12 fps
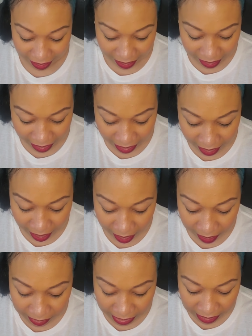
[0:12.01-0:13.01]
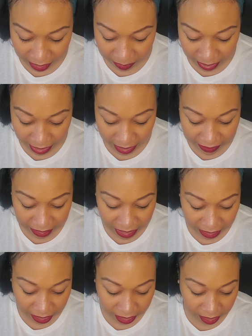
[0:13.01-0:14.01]
Okay, next up I have
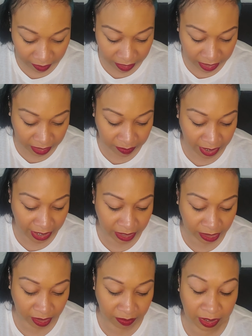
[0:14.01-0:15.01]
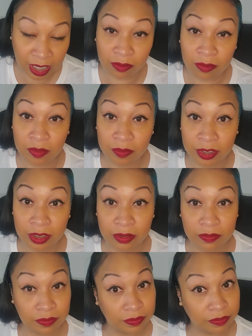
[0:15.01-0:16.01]
Sagittarius man, Gemini woman.